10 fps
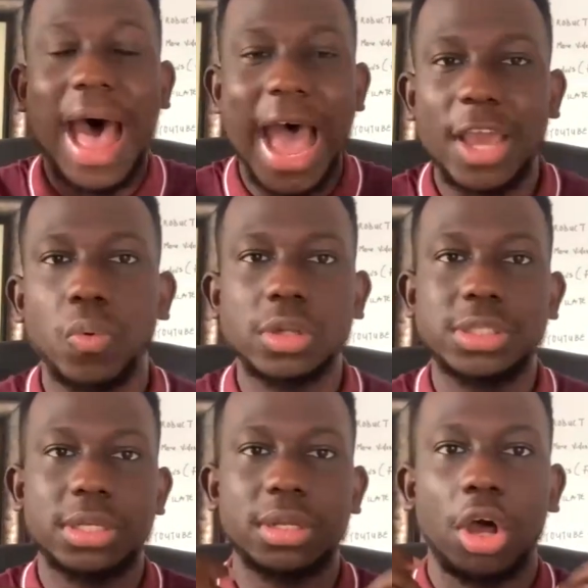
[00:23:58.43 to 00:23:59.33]
I want
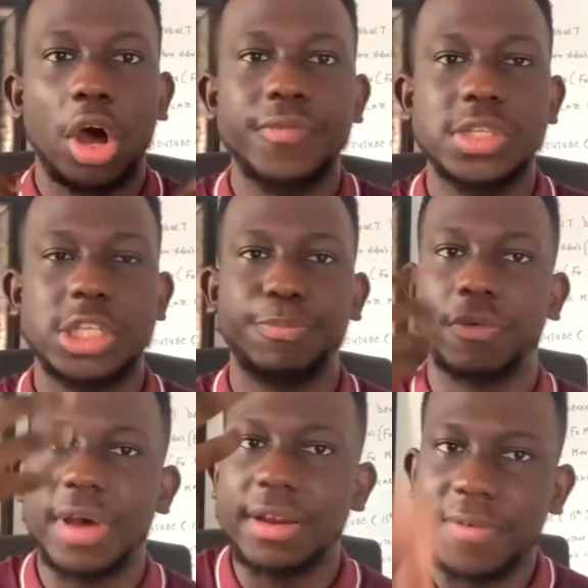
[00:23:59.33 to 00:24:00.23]
to obviously
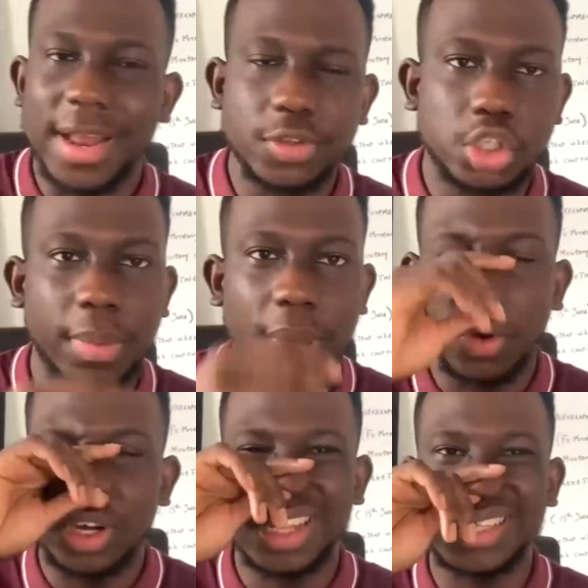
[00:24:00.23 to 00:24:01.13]
provide value to my
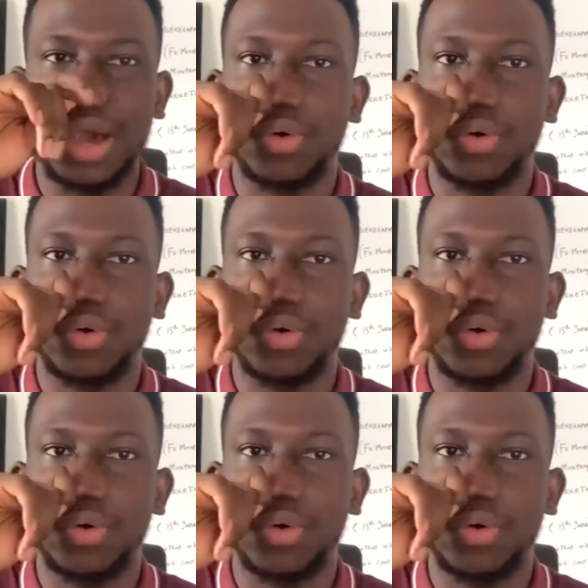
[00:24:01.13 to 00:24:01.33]
audience. I